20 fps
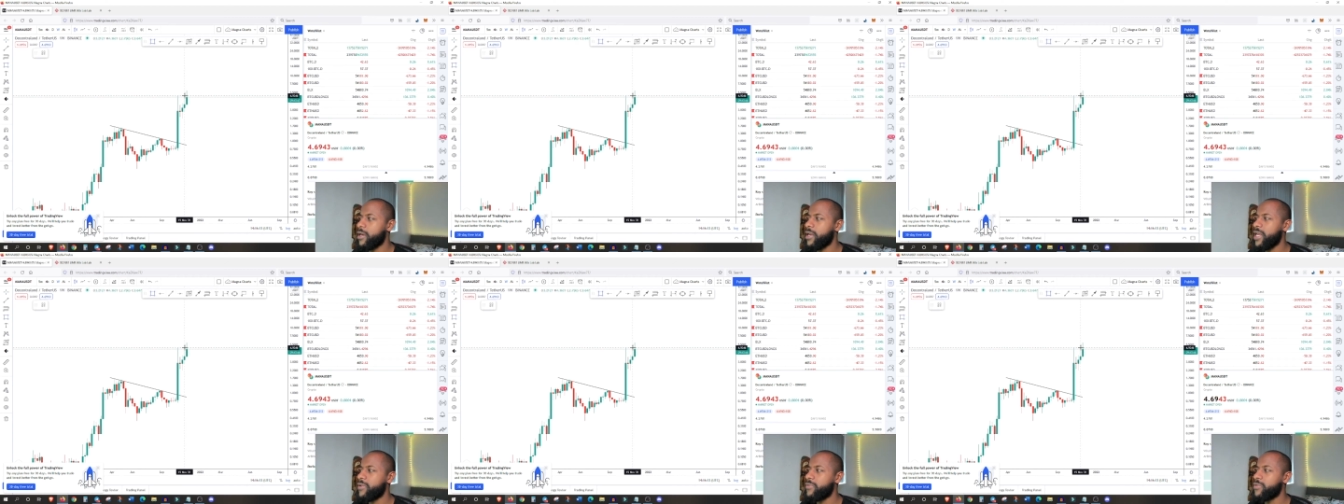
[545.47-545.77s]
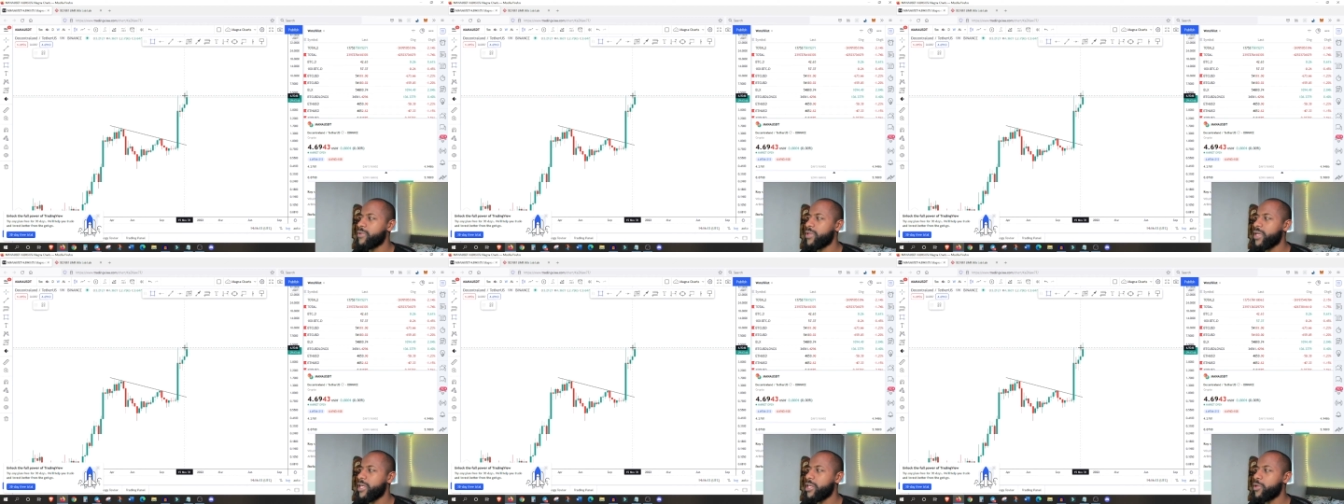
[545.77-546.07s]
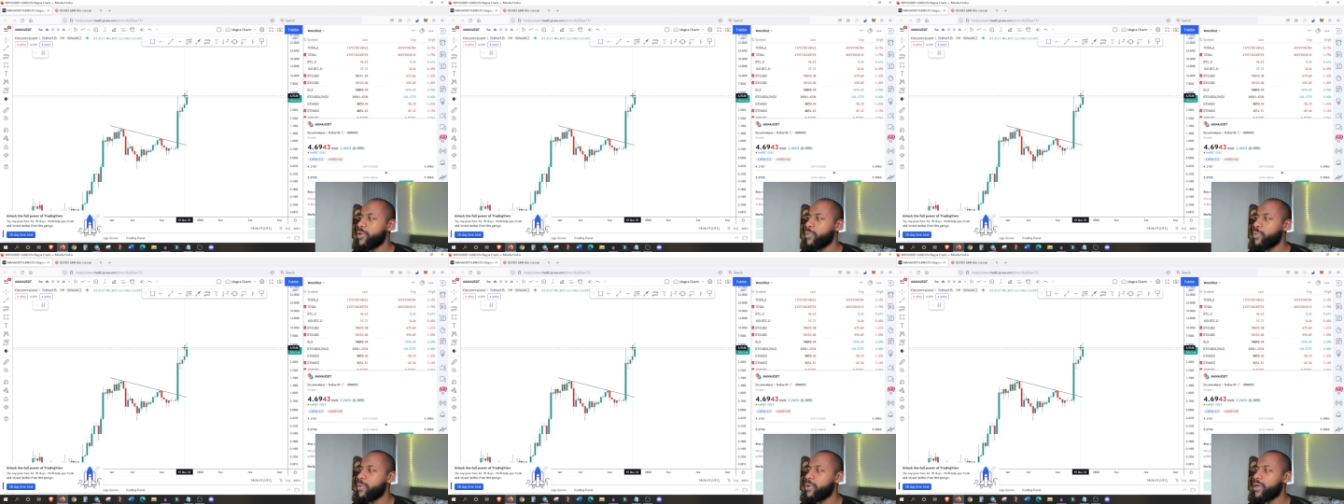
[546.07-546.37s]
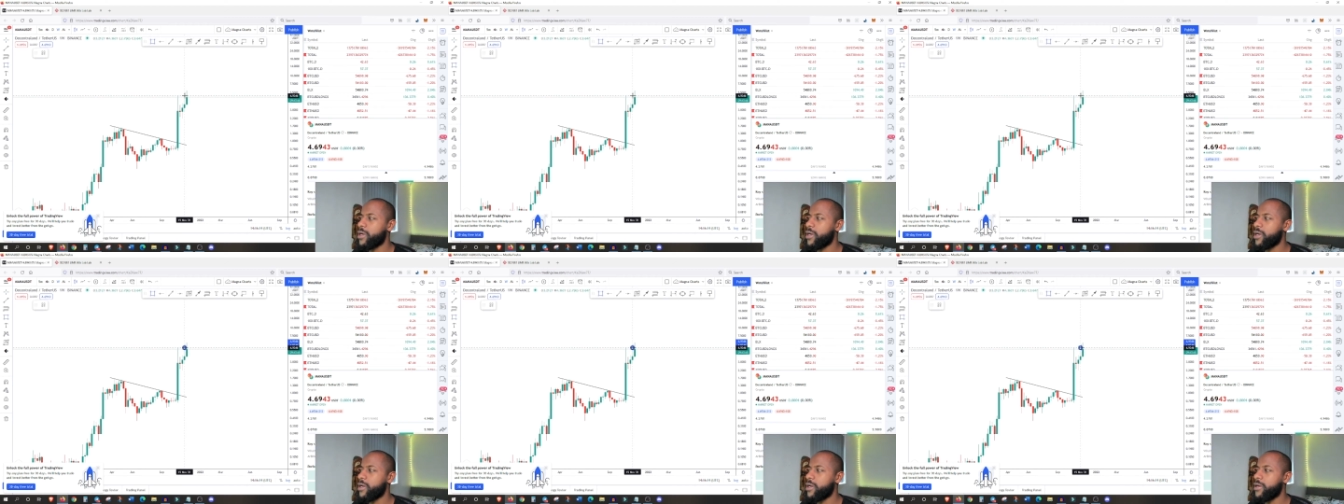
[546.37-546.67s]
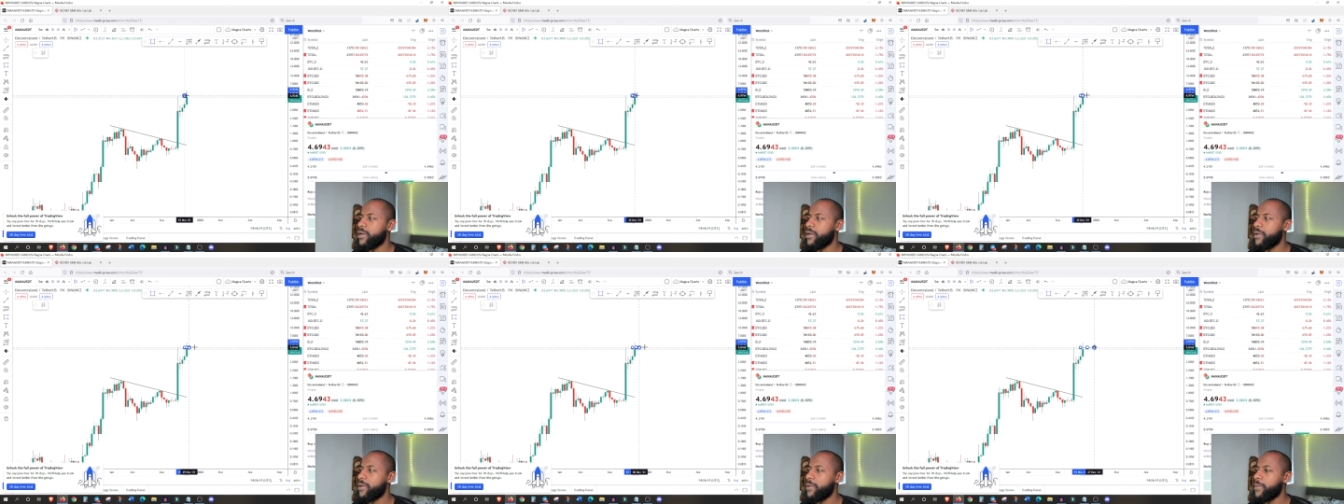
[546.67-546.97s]
level that you
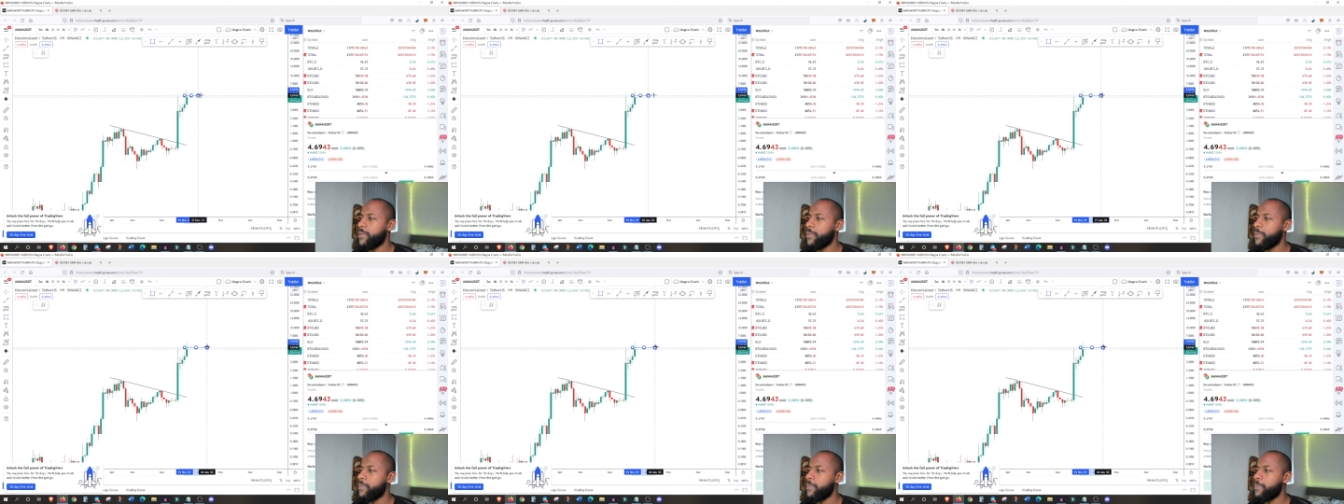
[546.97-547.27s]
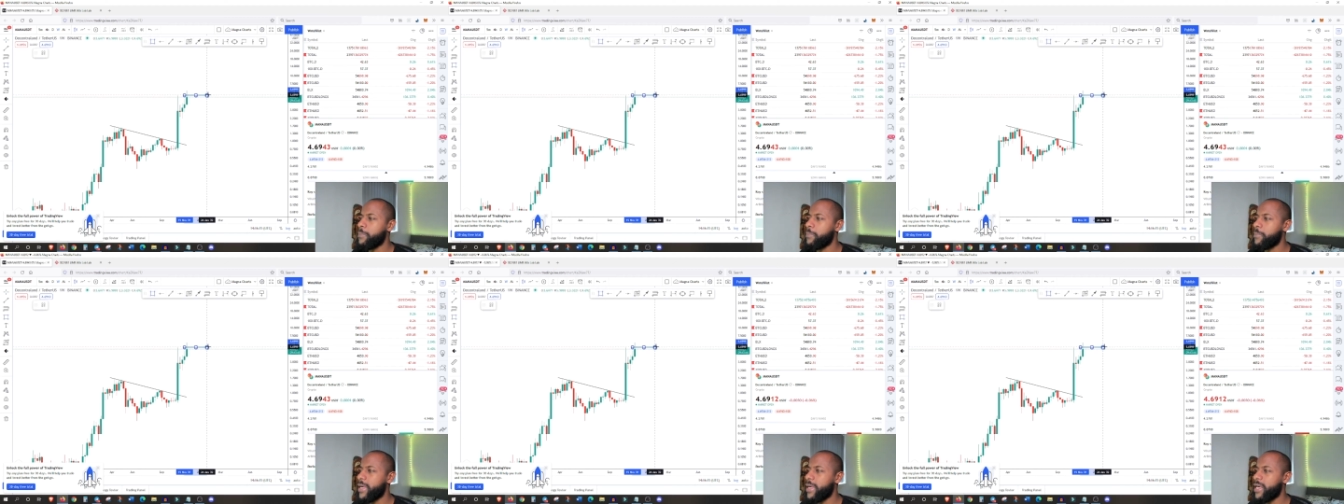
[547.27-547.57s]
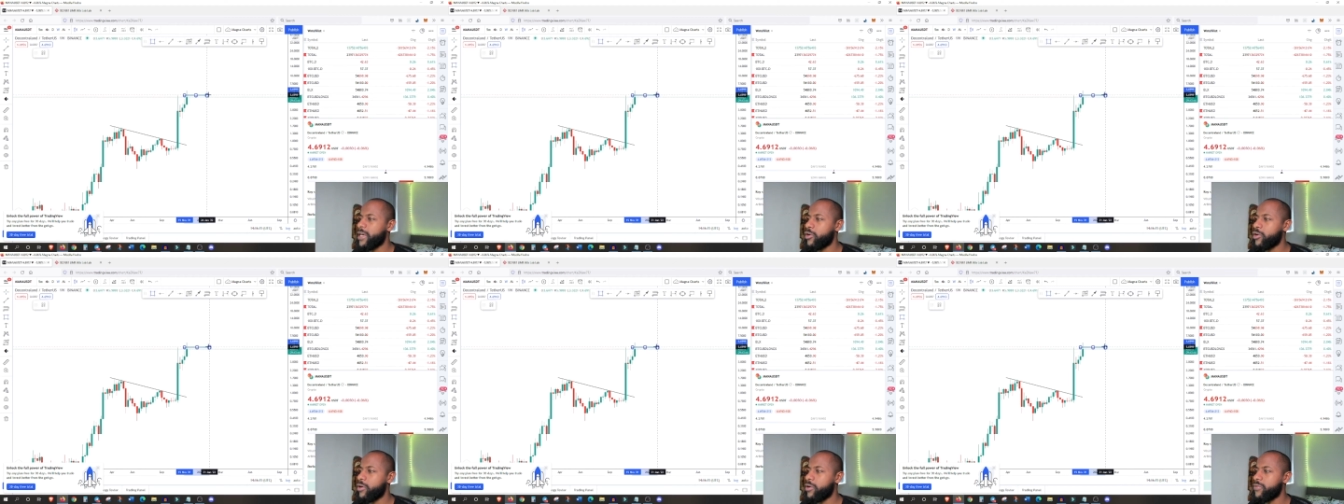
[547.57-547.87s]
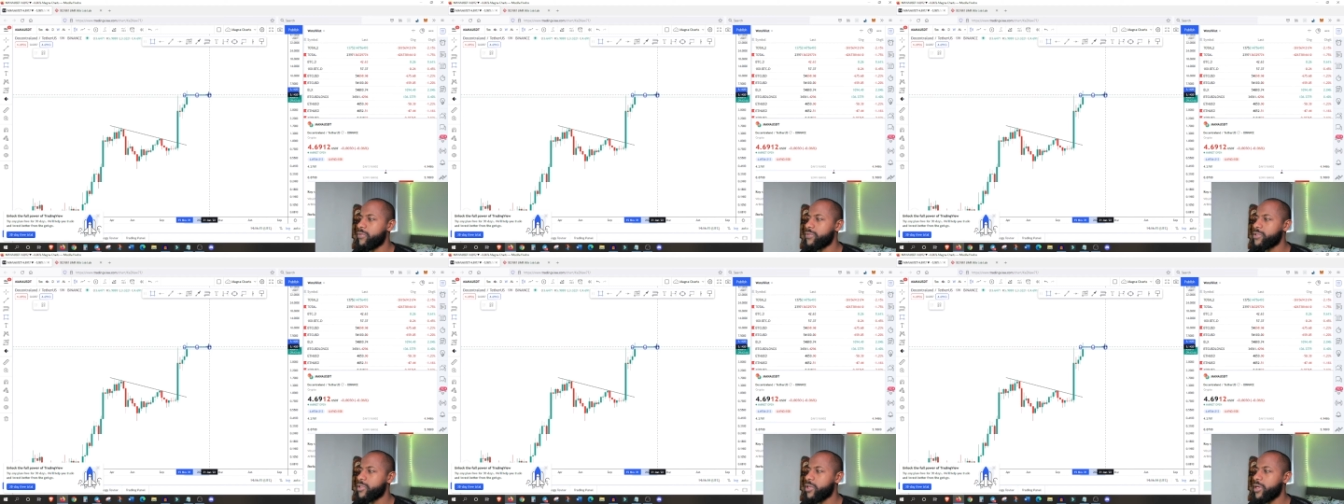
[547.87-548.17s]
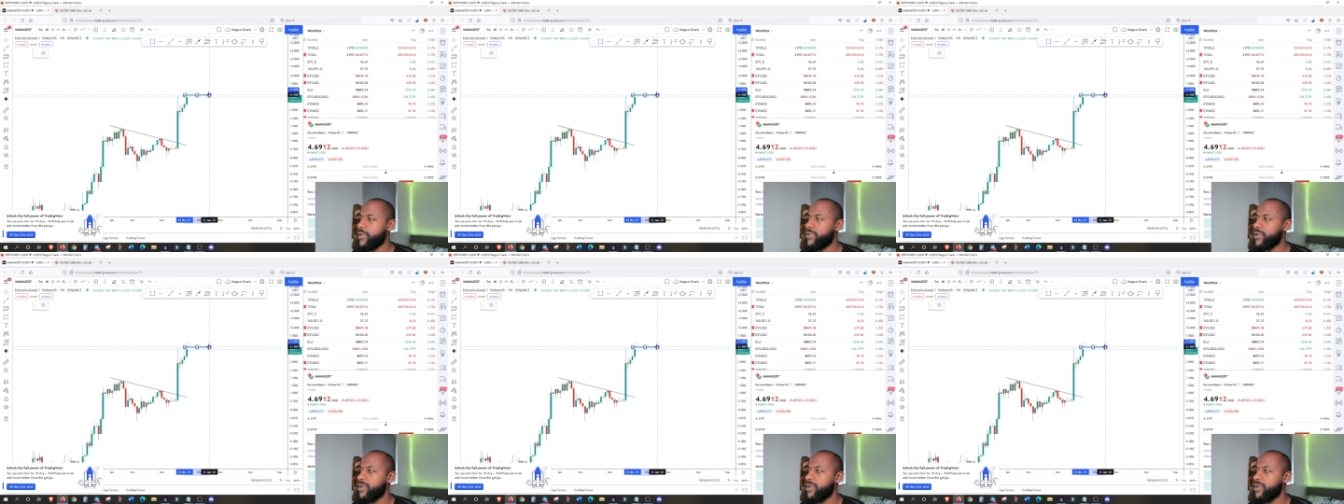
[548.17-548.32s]
wanna make a note of.